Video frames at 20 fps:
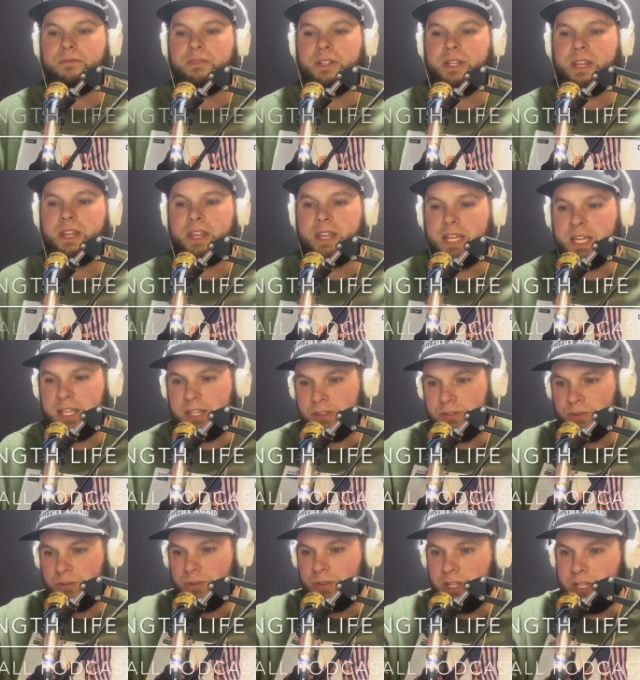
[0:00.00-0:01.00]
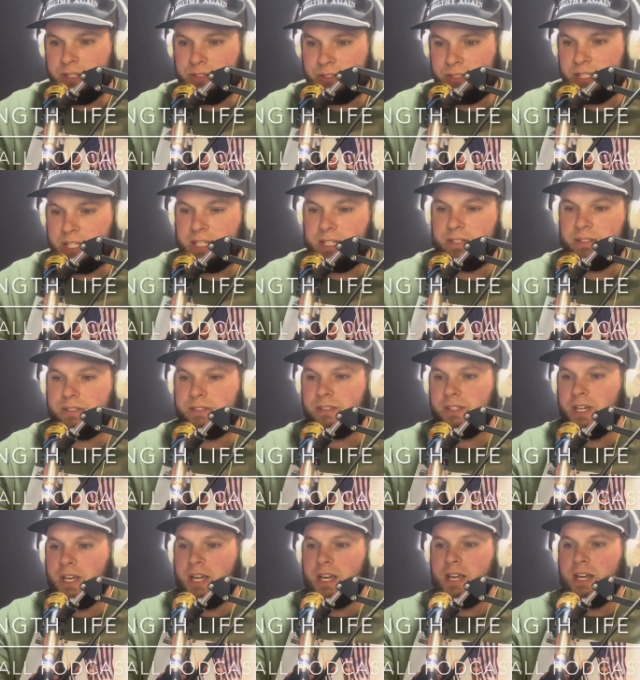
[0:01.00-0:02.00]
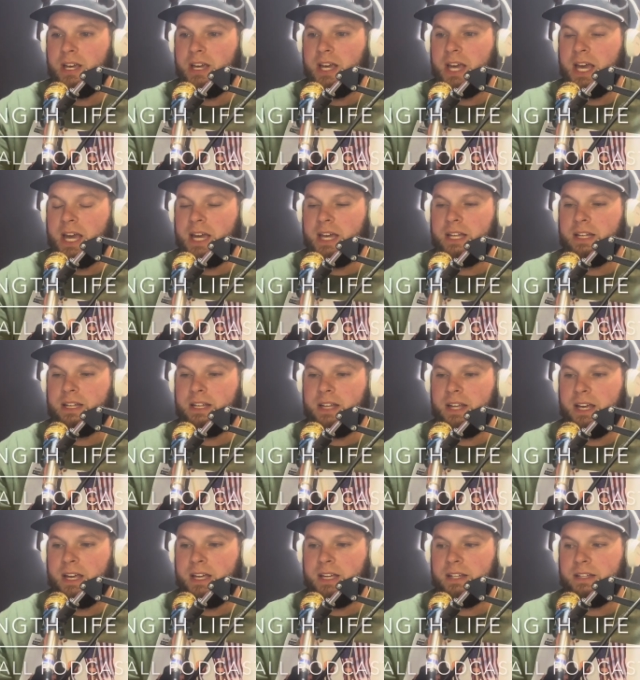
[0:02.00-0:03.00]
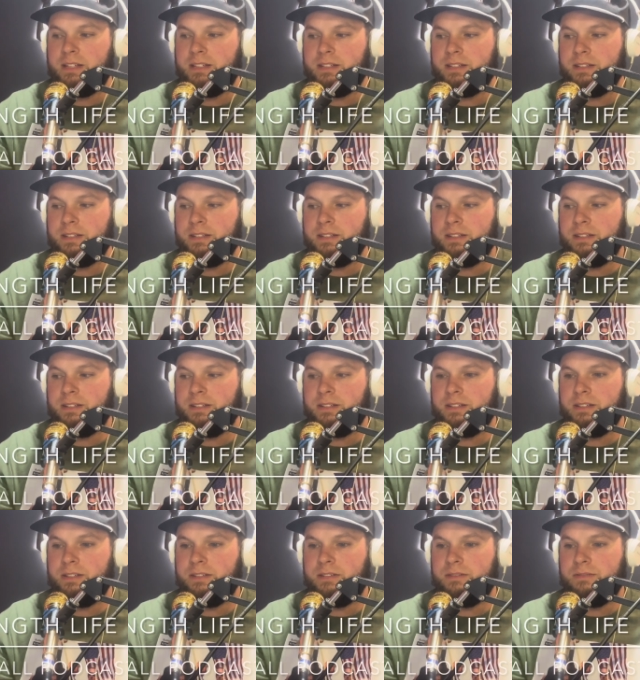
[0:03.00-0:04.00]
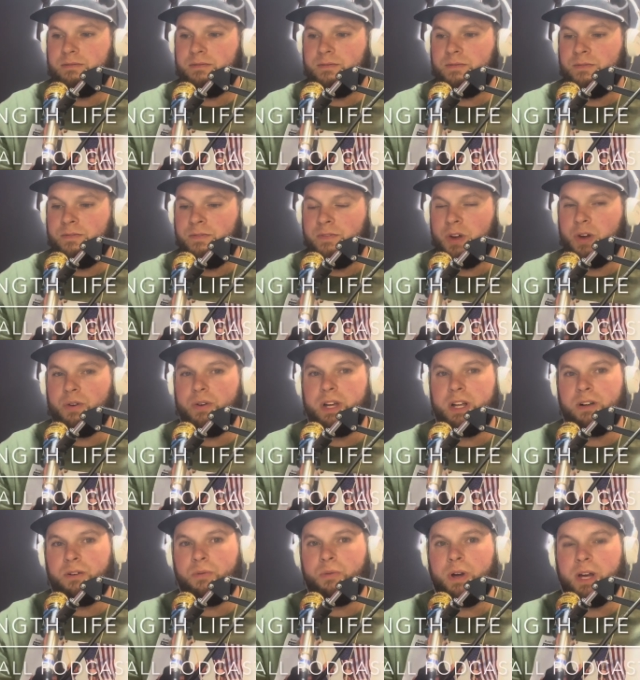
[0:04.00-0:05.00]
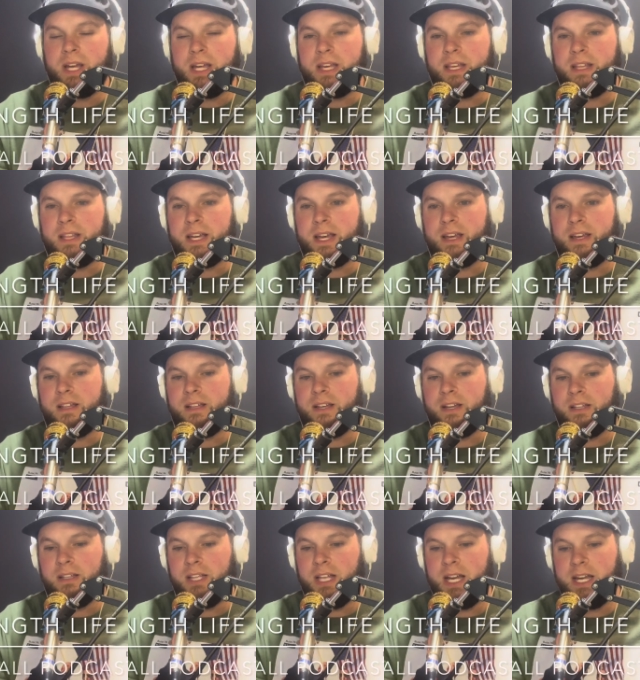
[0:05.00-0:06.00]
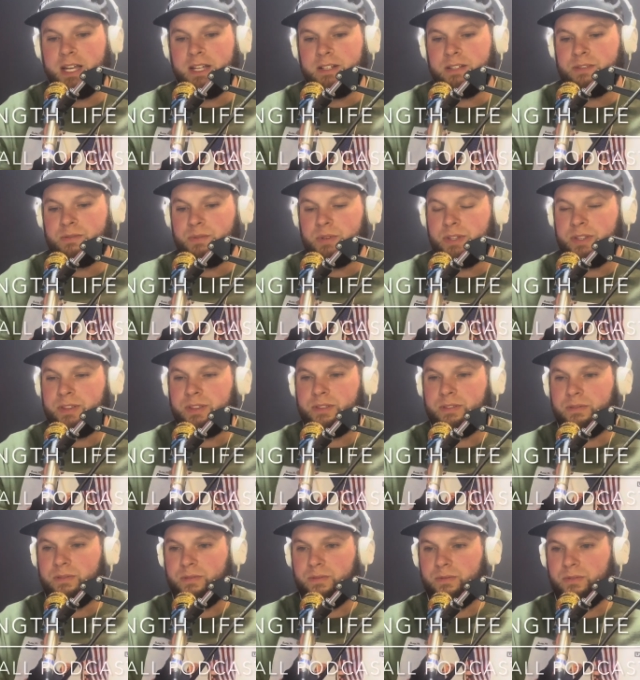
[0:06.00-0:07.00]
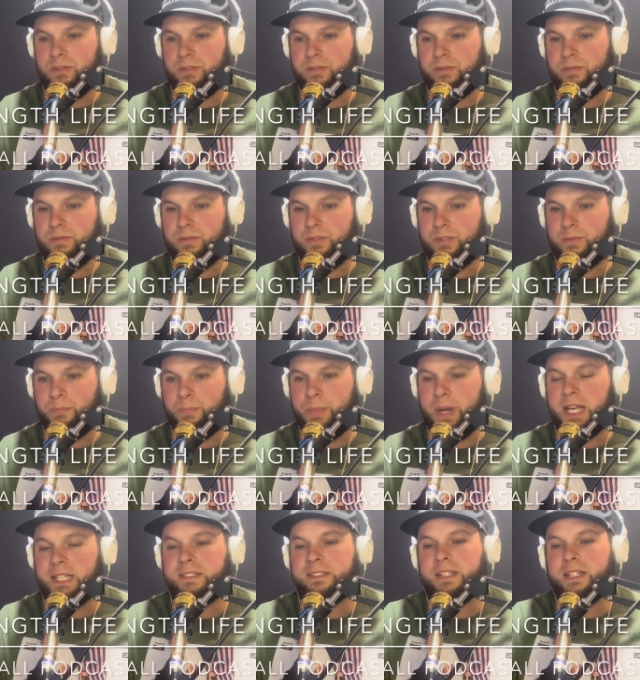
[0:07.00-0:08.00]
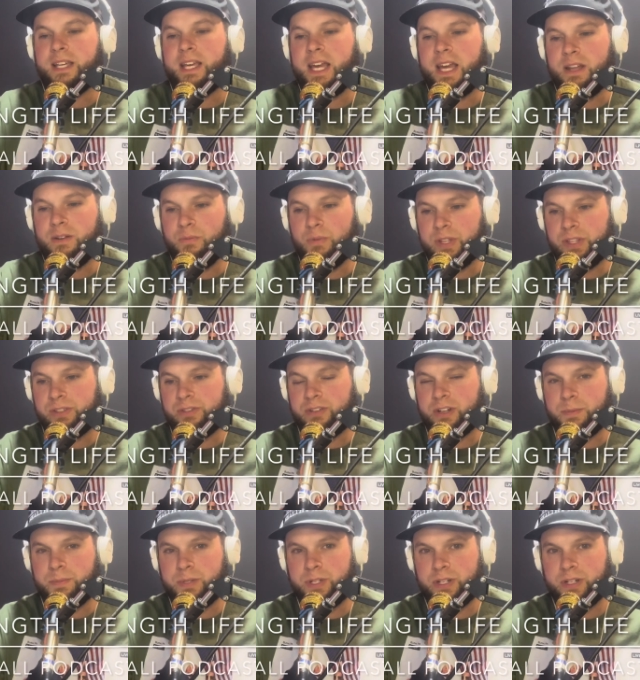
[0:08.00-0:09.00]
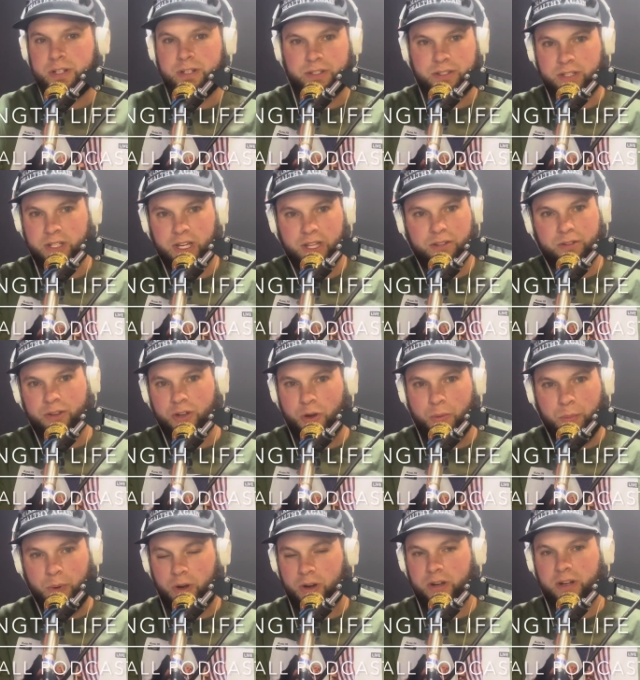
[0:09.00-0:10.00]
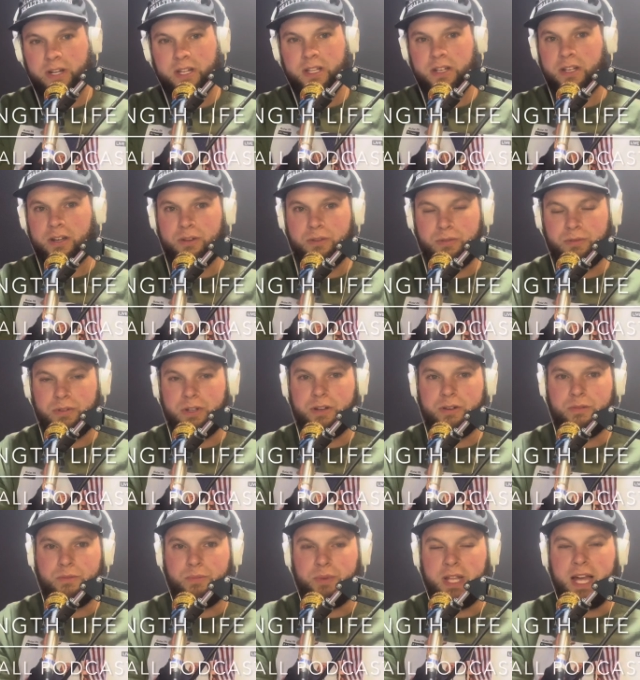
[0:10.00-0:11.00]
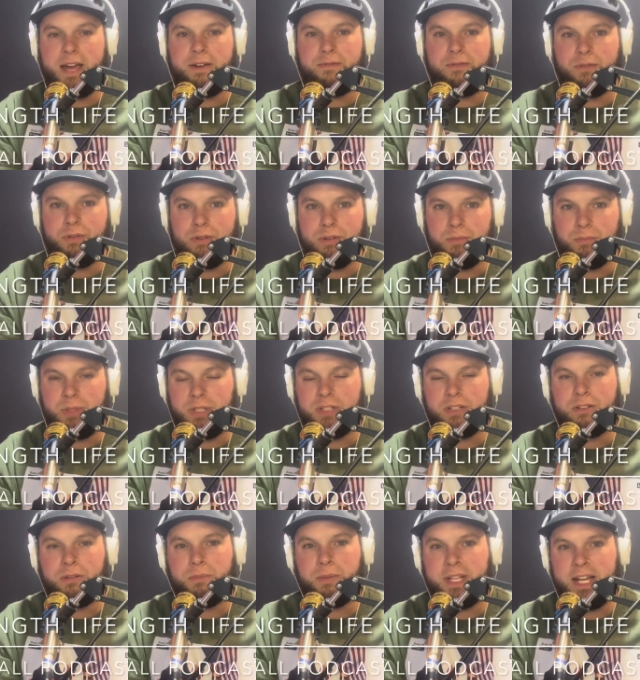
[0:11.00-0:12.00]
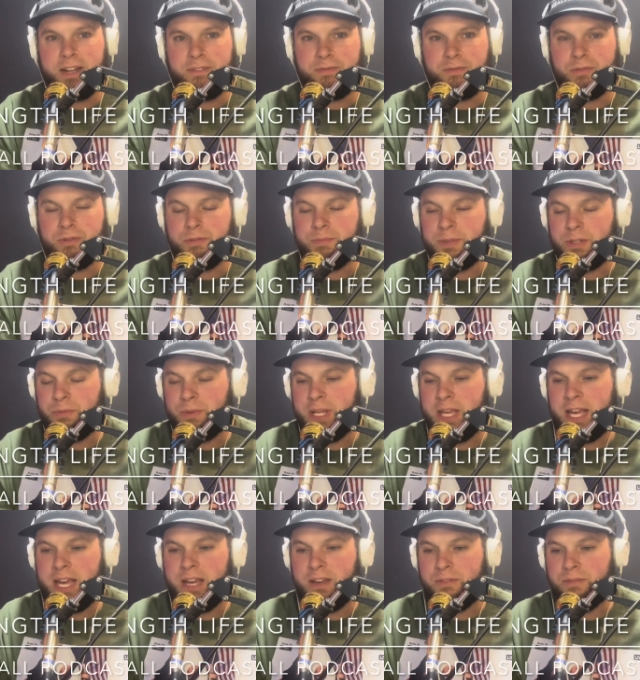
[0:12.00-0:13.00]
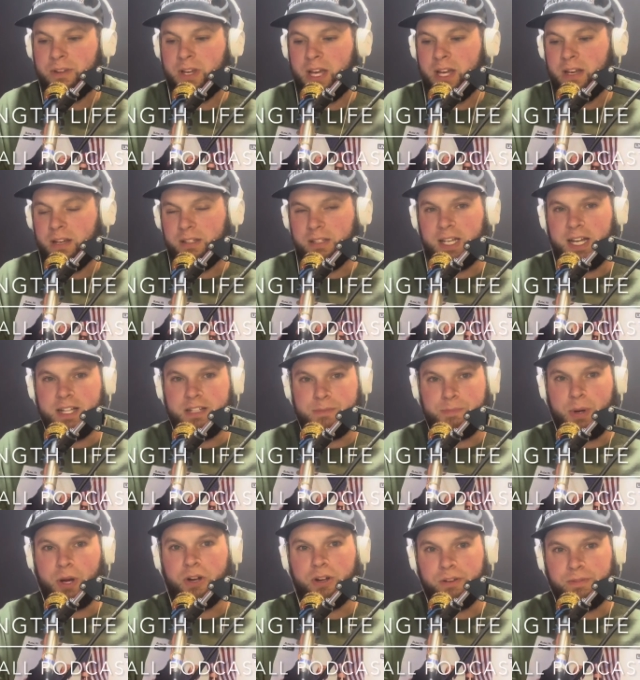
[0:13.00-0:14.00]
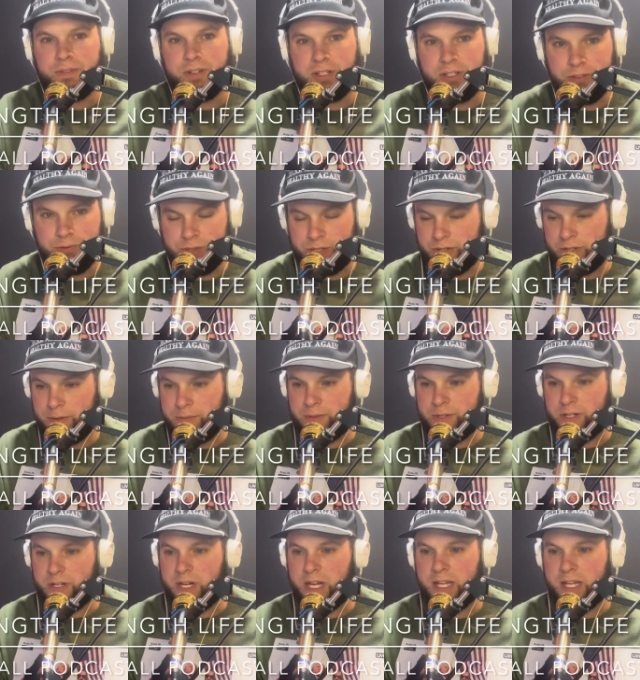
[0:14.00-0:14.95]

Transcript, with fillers: Think through these things and and vote in a way that aligns with best it can with scripture cuz no no party, no no platform, political platform that we have aligns perfectly with scripture.